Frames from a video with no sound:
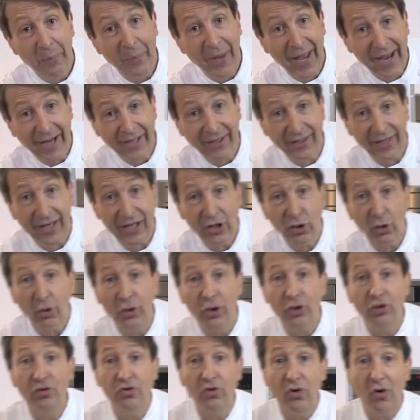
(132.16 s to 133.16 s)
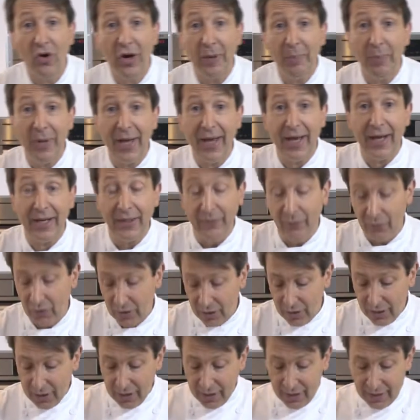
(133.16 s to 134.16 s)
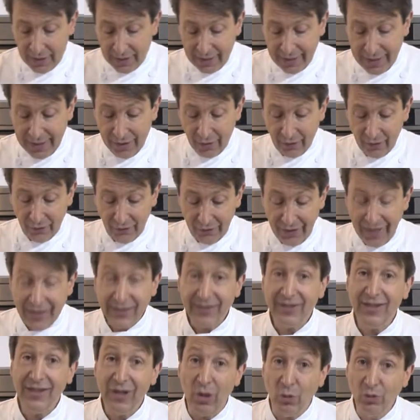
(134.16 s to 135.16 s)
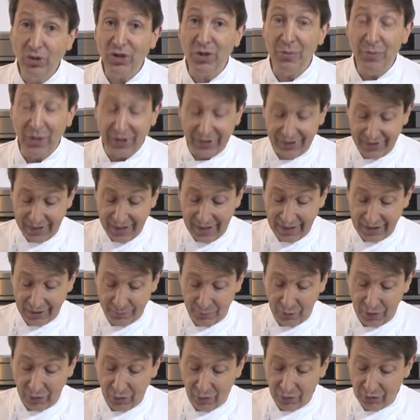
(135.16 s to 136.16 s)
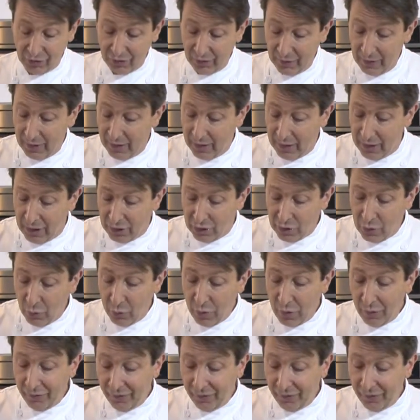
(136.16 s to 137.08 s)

pancake on a dry pan. Now that's the ultimate test because you will